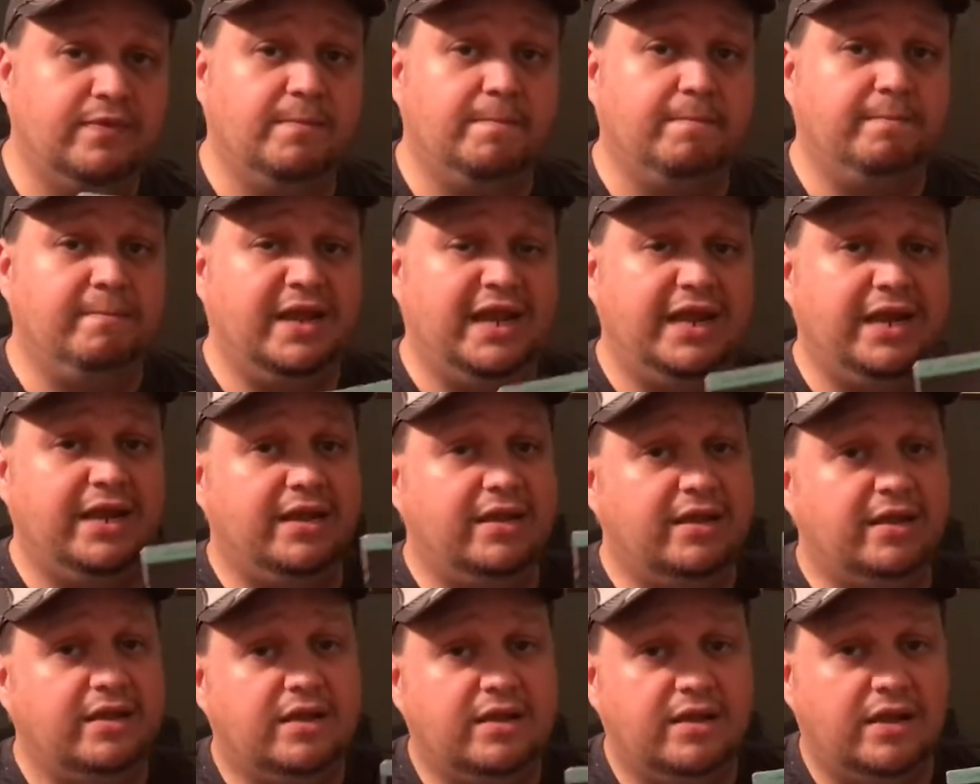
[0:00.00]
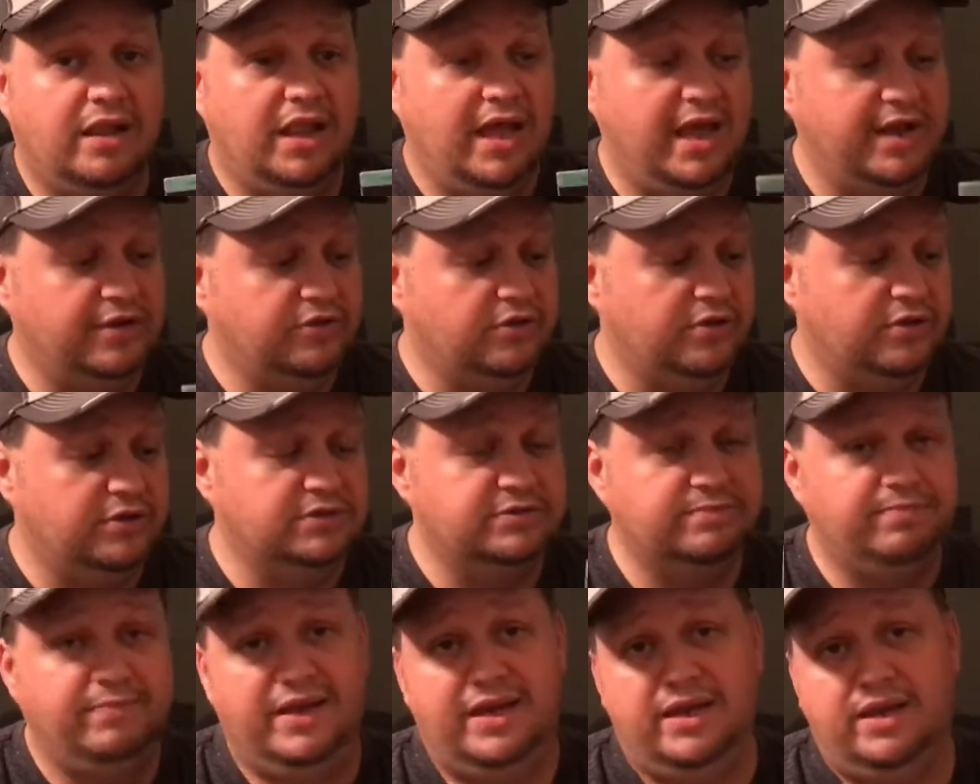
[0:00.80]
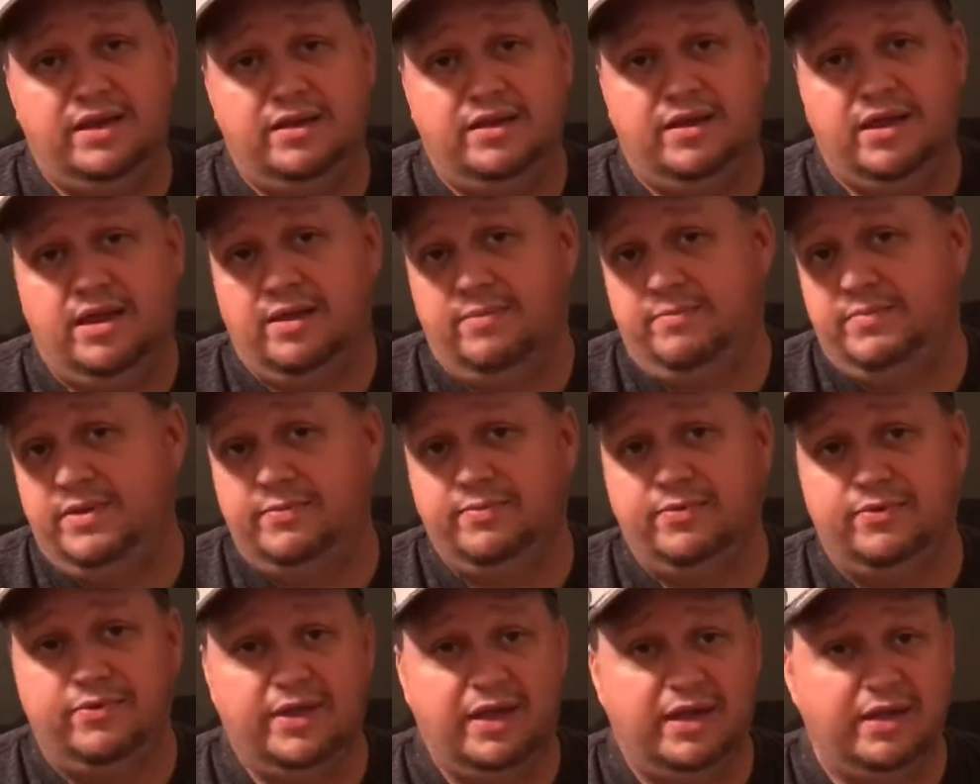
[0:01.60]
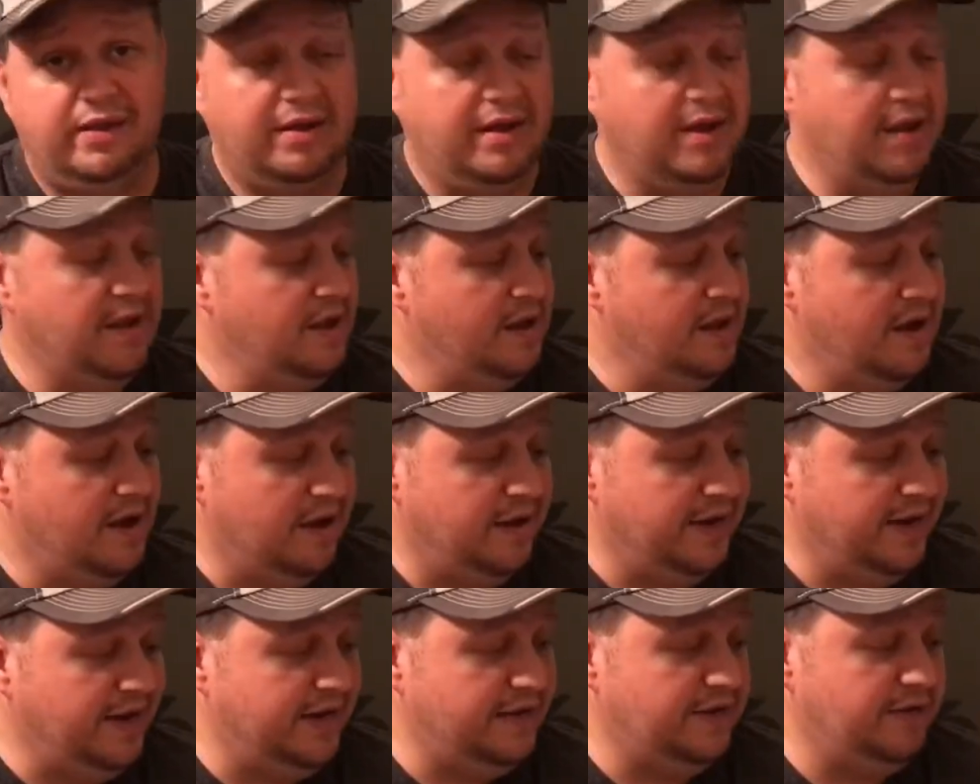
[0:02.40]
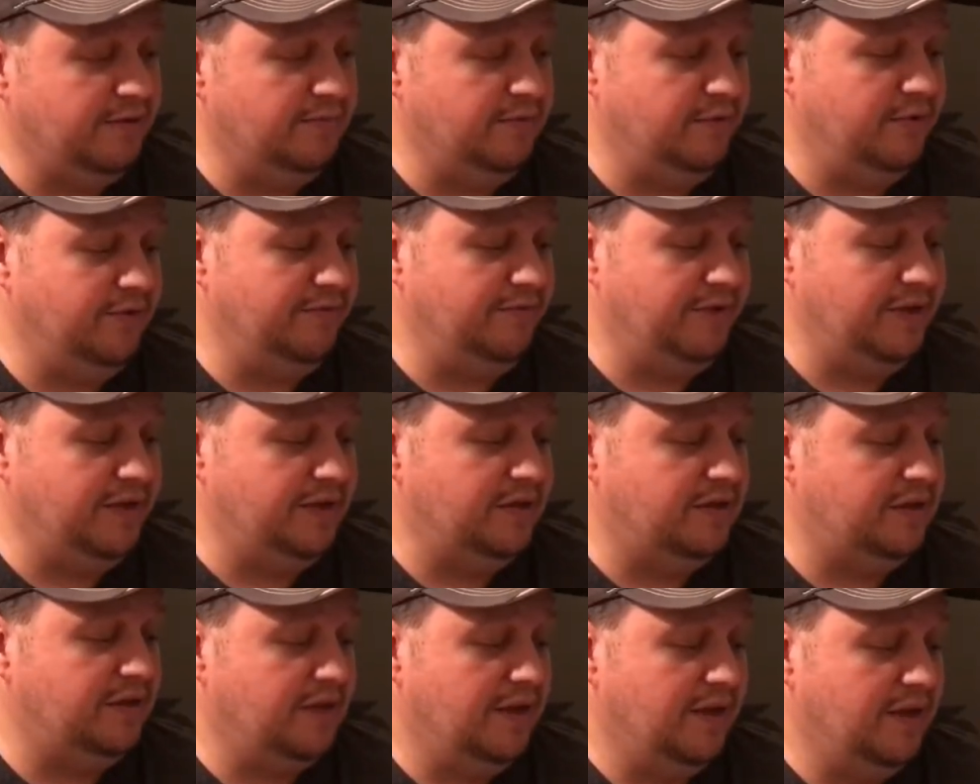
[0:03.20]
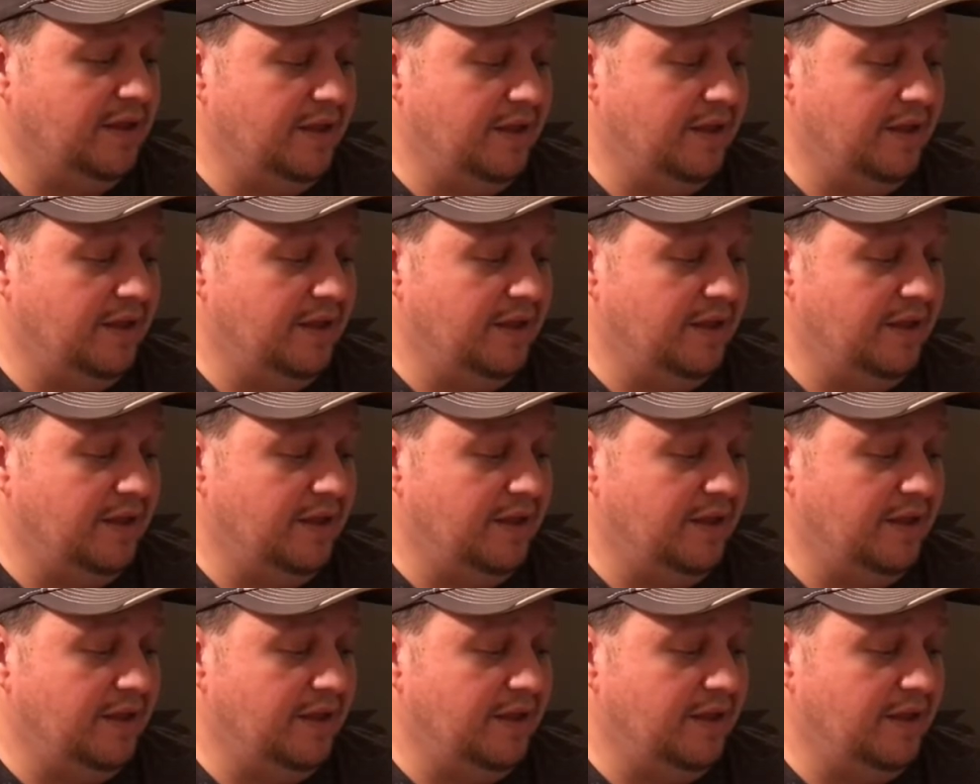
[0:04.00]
media collectors, people that are into movies.